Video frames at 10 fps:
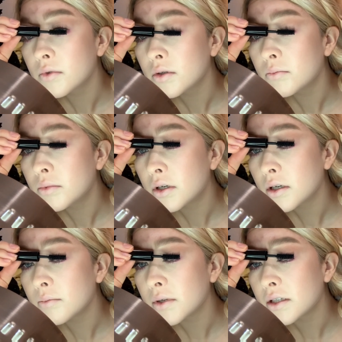
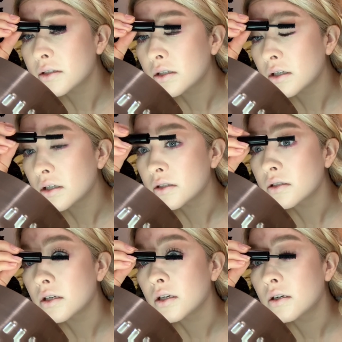bottom mascara, it's
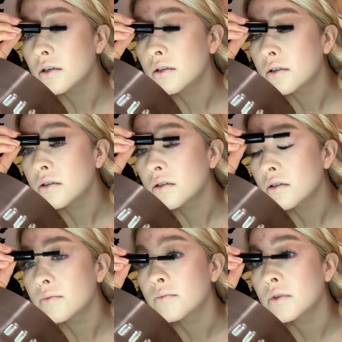like,
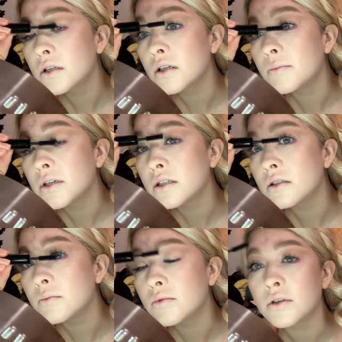it makes
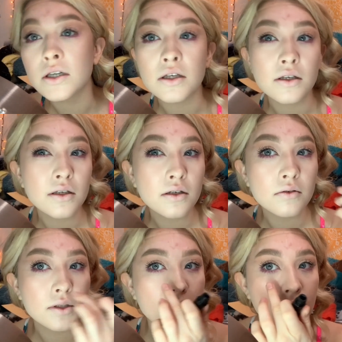it pretty, you know?
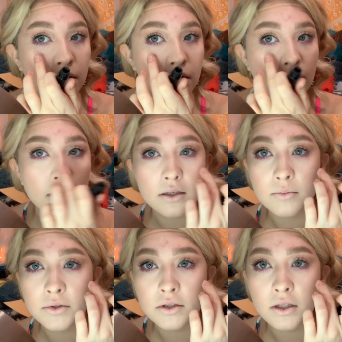Like look at that
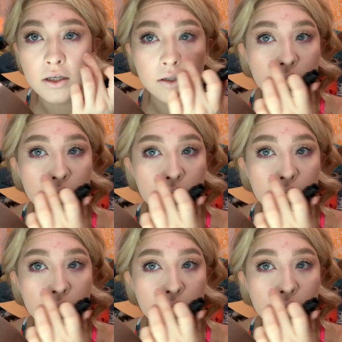compared to that.